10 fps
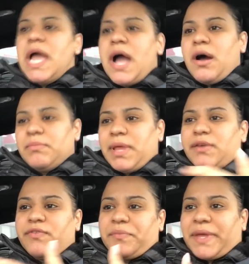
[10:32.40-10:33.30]
um,
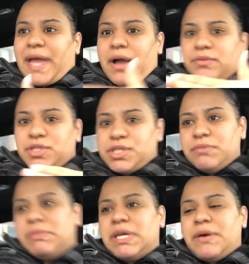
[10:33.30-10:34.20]
like from the couch to
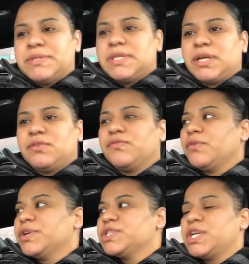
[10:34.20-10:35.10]
me. I was sitting on the
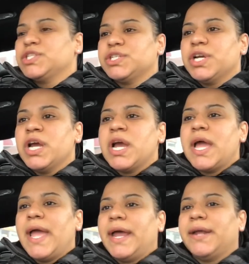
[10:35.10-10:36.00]
floor to change her,
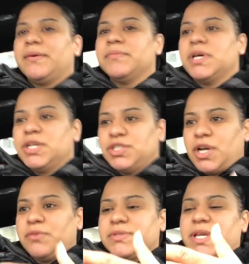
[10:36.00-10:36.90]
and um,
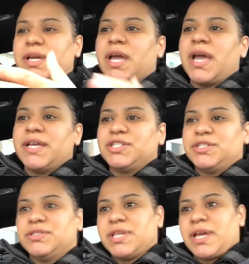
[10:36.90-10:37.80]
John was like, and
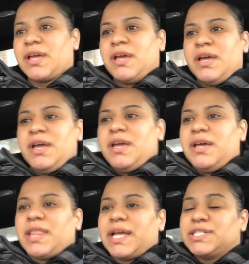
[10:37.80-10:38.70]
she's like,
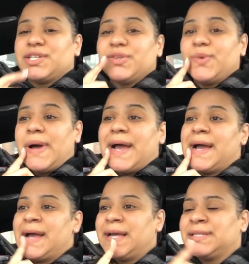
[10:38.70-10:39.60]
like so,
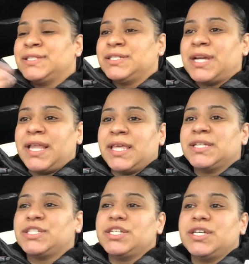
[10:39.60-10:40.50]
she. I
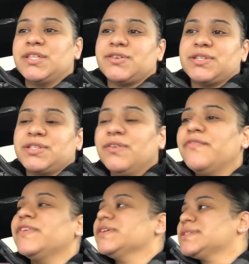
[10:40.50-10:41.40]
think she either still
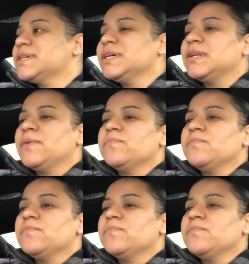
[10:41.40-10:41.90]
feels it,